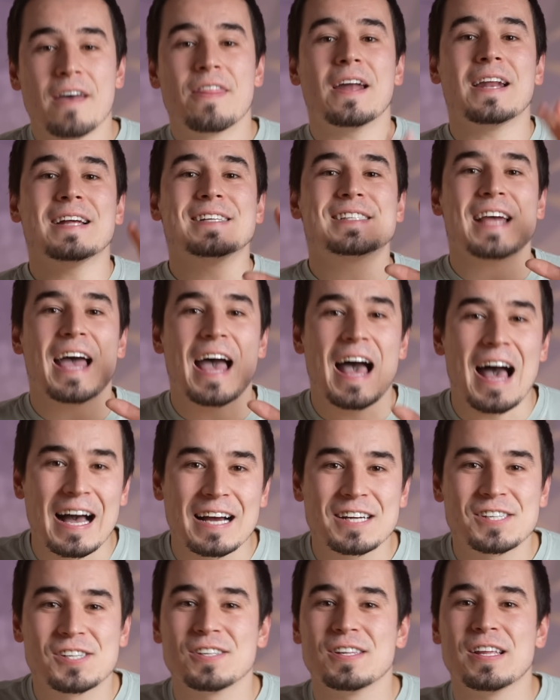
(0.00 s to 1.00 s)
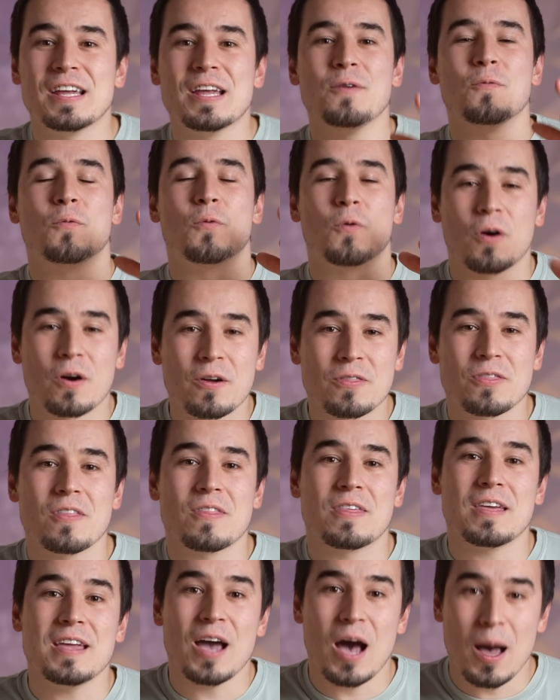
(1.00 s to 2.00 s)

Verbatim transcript: that it's actually worth the